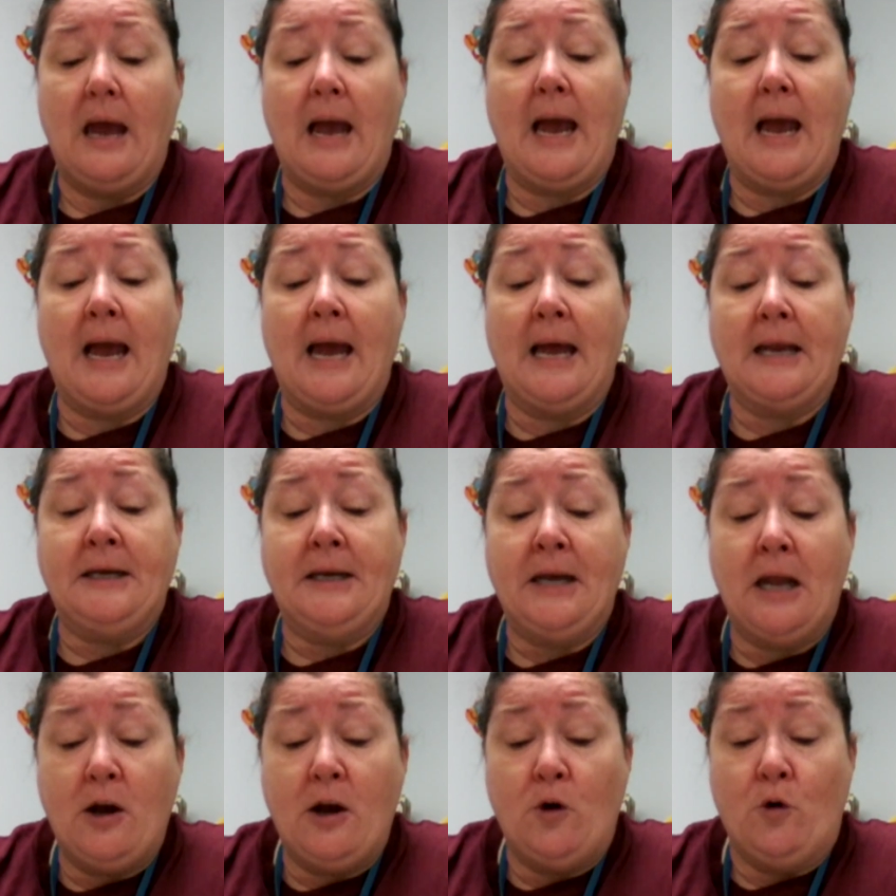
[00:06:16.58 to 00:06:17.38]
I
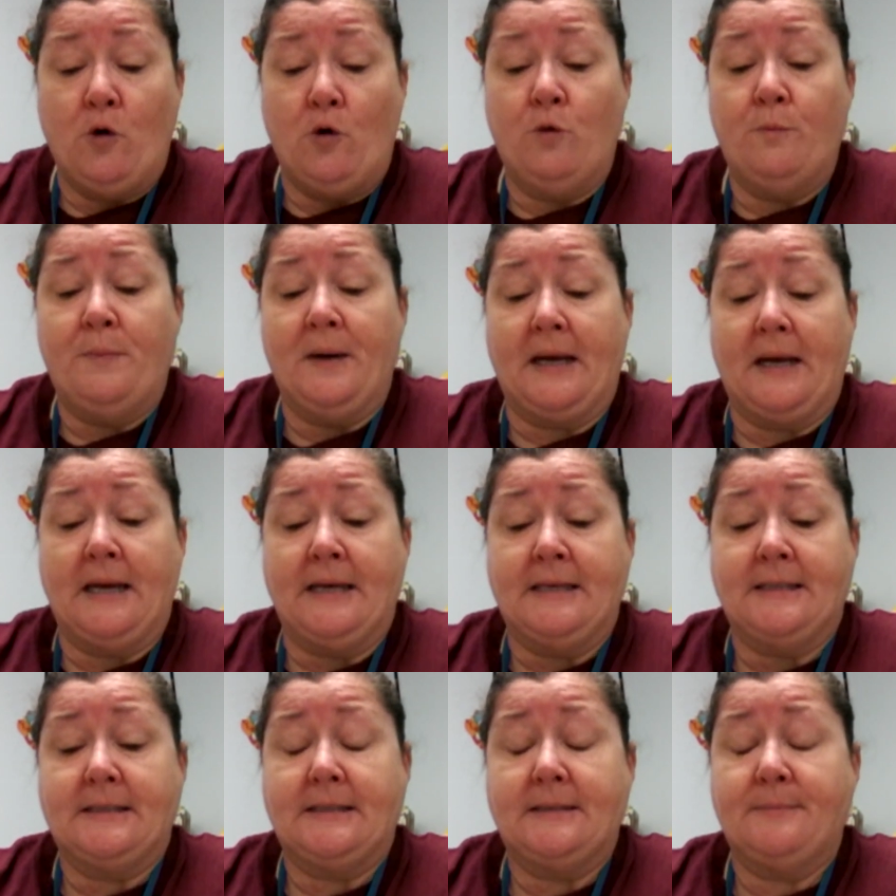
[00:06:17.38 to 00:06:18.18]
know
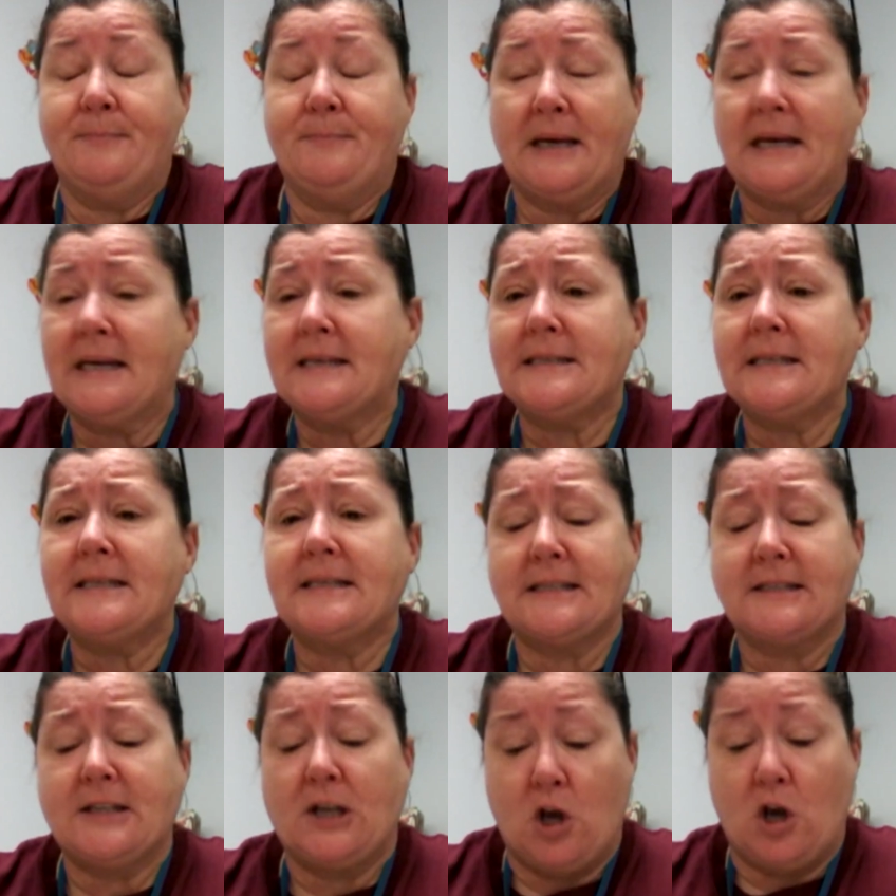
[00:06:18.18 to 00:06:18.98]
because
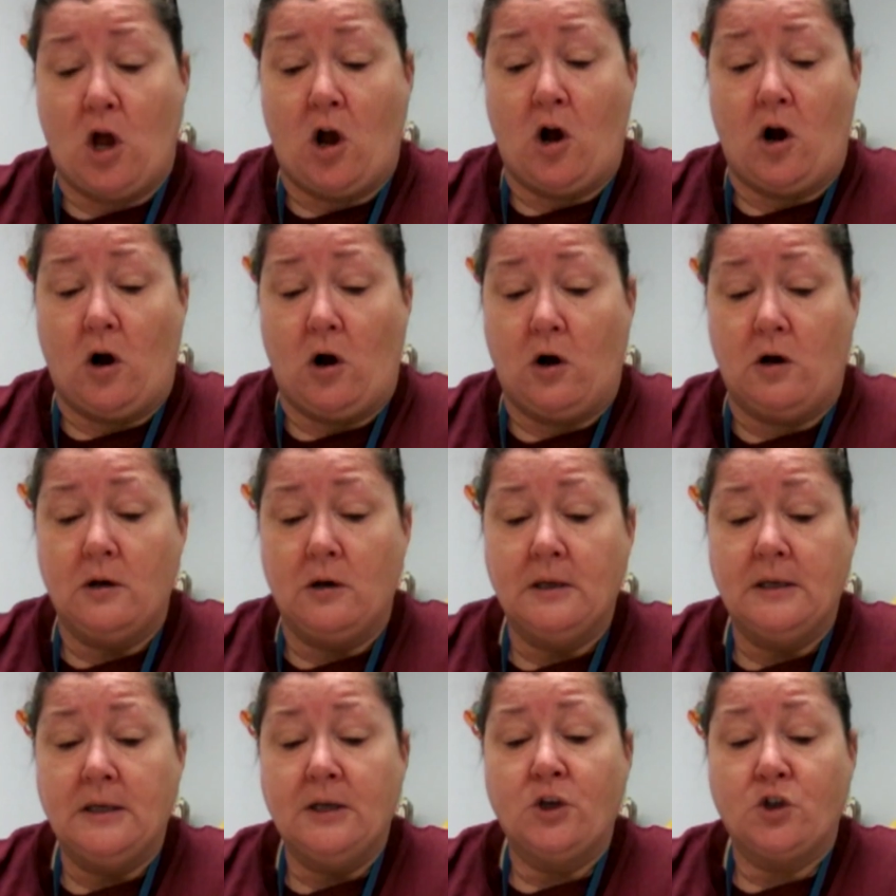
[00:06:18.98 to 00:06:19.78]
it's the law,
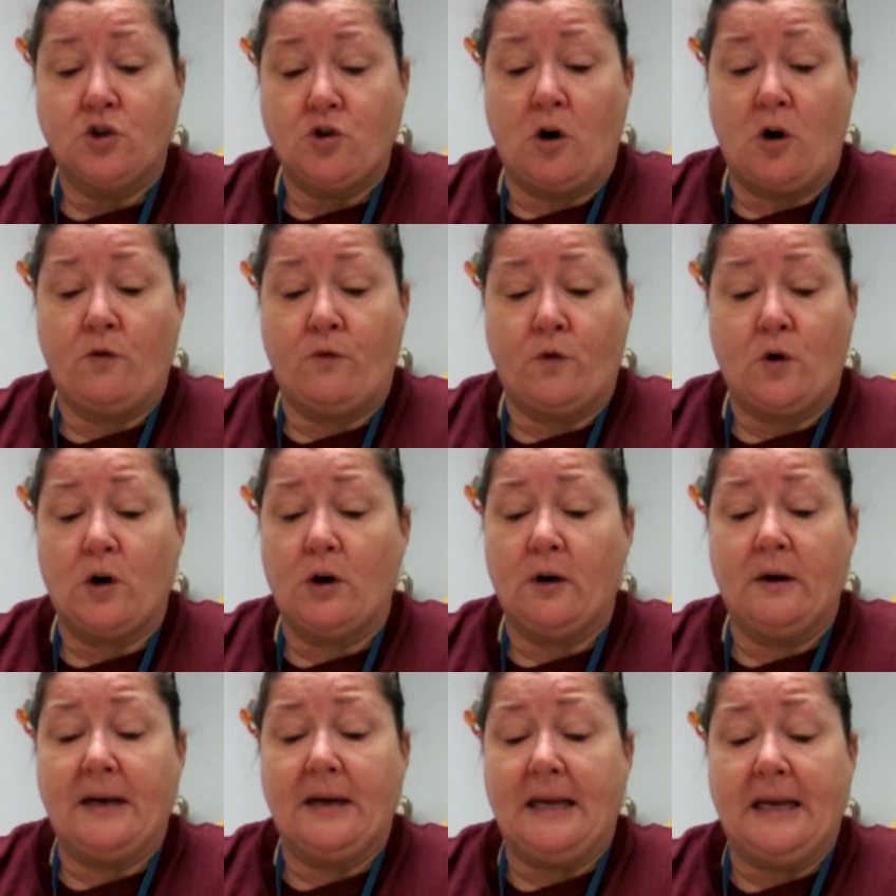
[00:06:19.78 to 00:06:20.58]

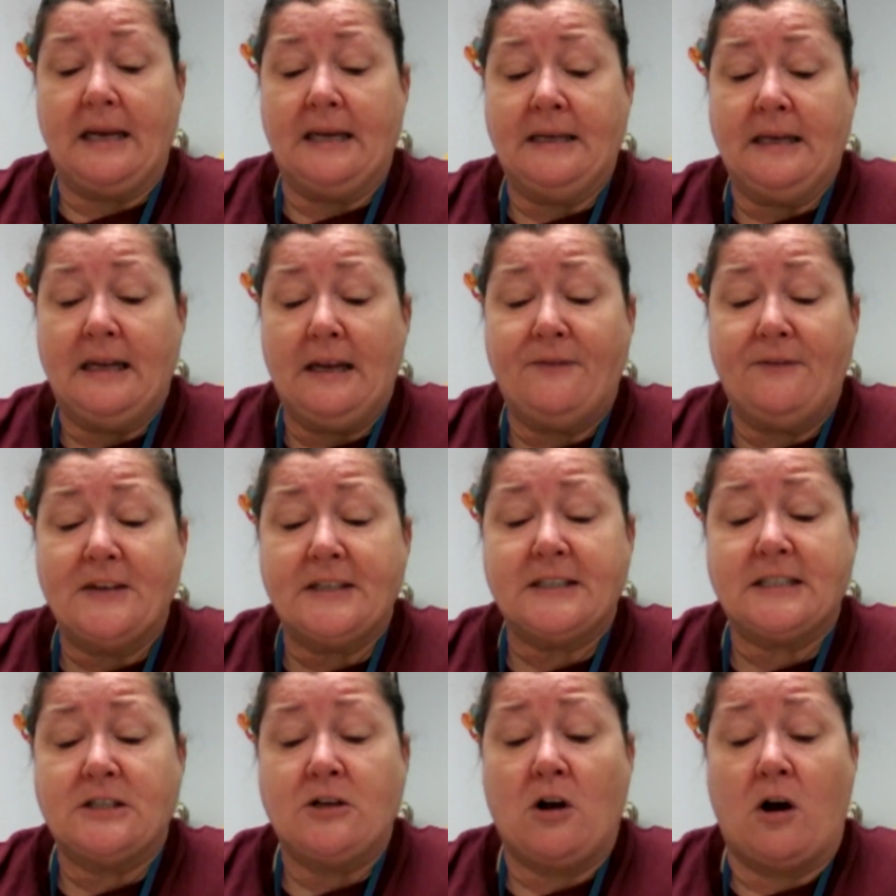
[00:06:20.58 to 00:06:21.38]
Drover, and if
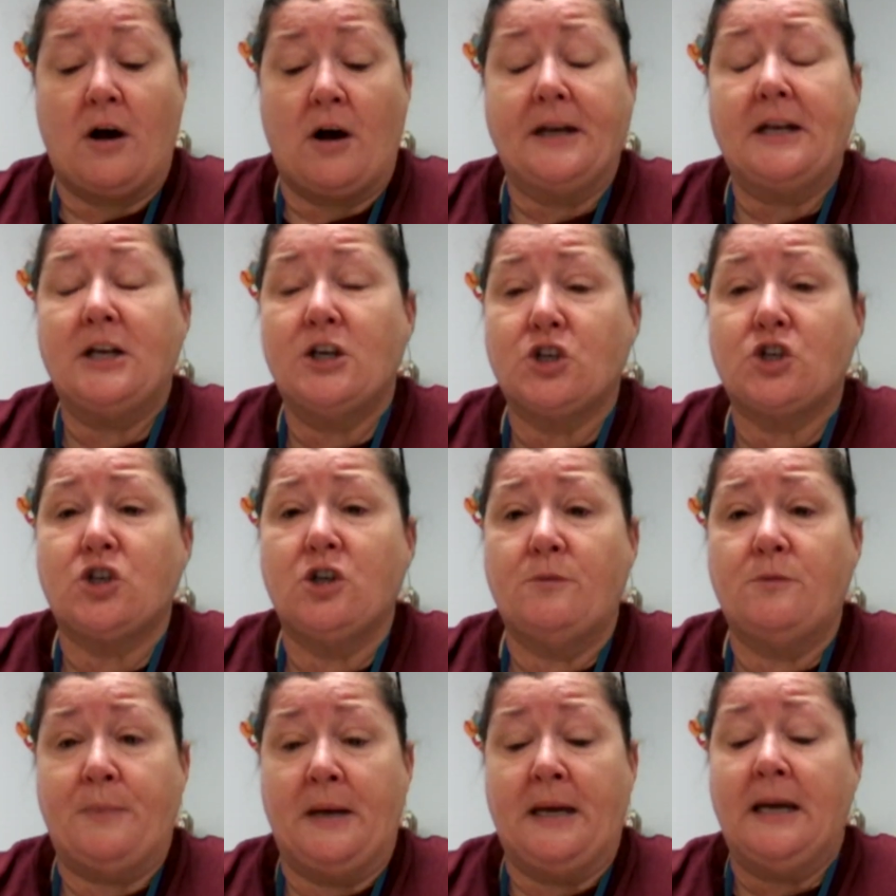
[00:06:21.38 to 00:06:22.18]
it's not, it
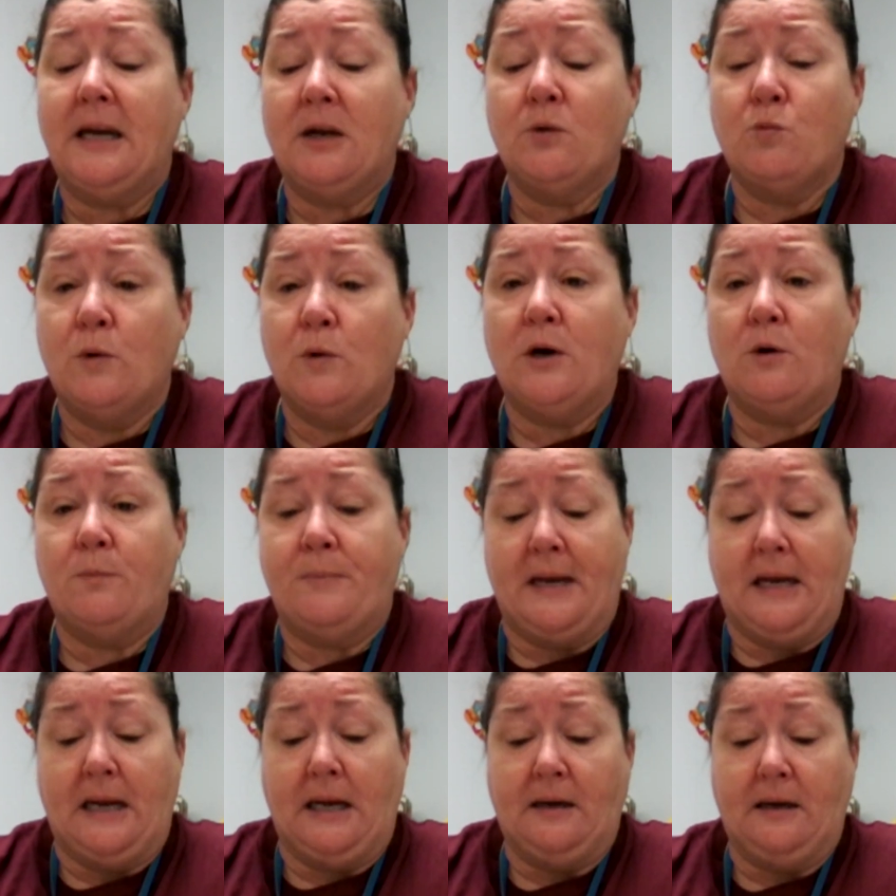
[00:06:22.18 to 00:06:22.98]
should be and will
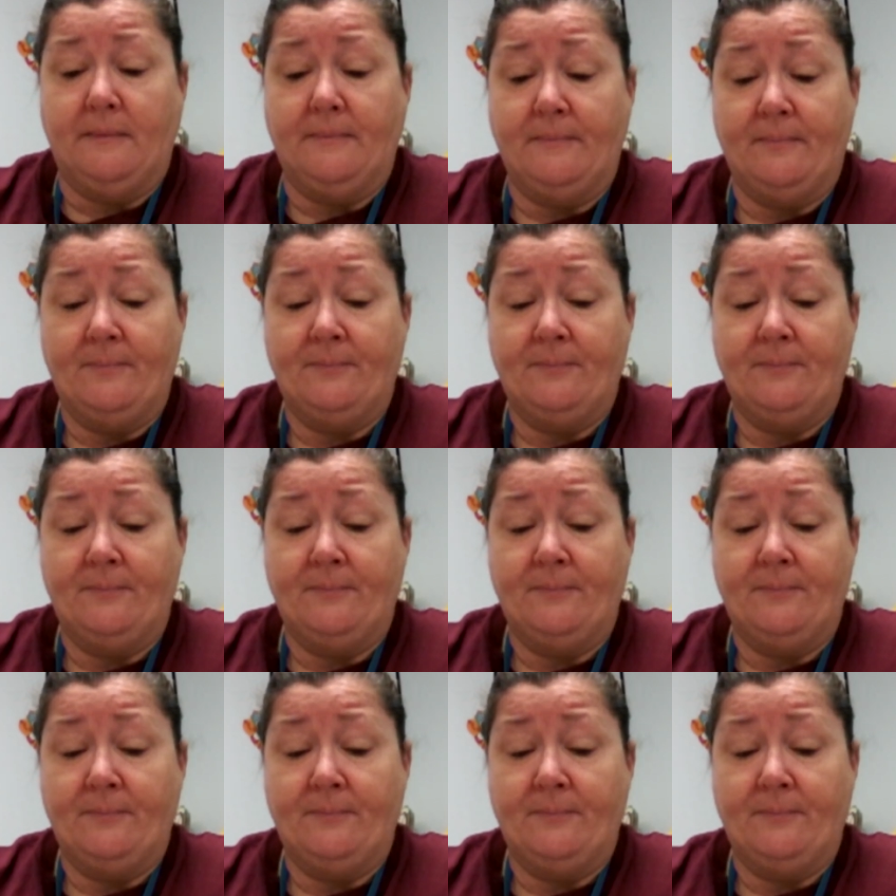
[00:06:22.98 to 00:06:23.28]
be.